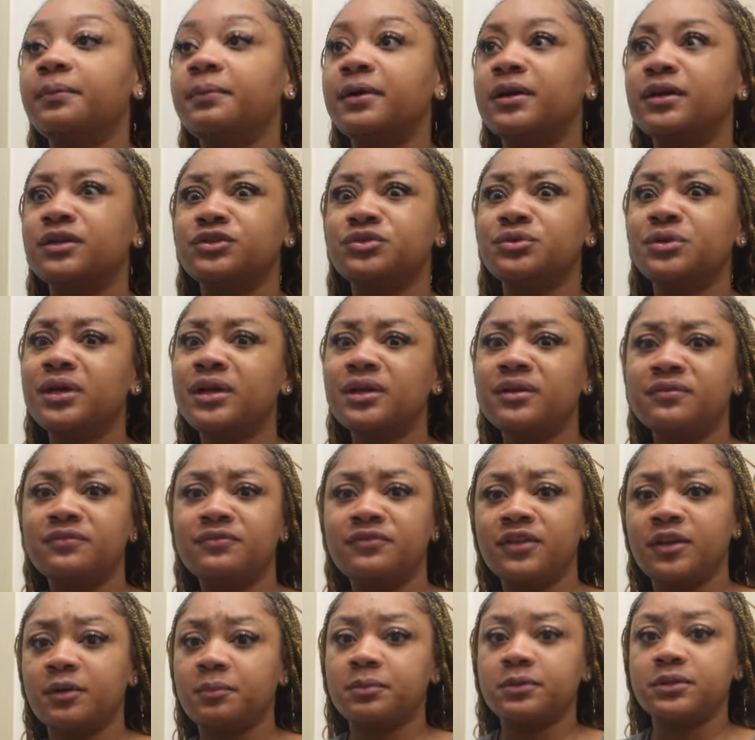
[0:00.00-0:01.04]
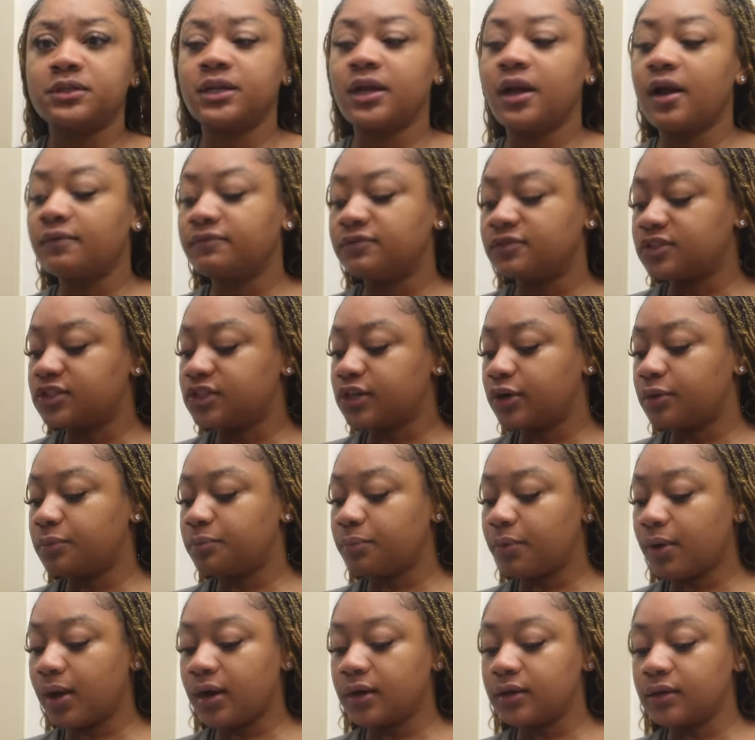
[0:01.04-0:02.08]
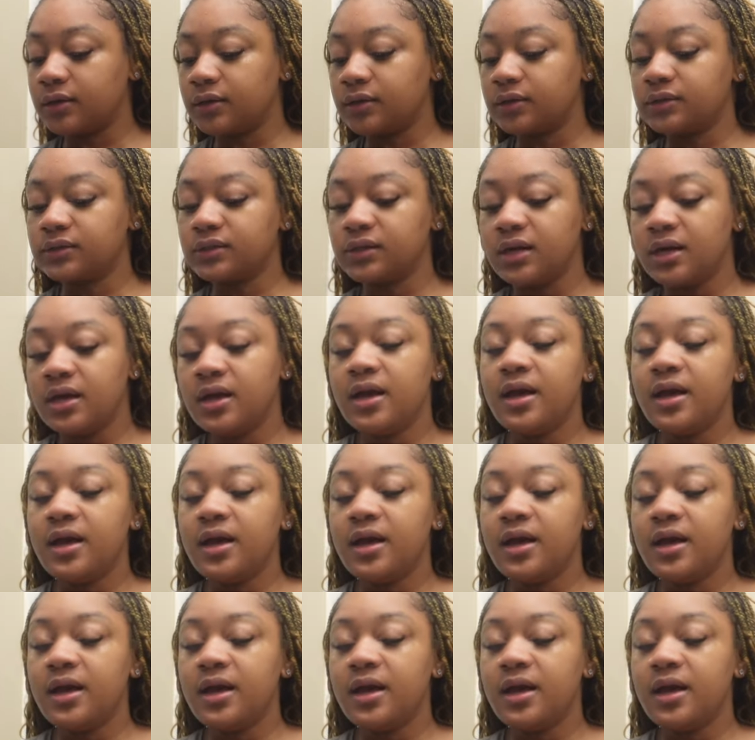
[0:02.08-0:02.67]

because you're getting 50% off of certain products.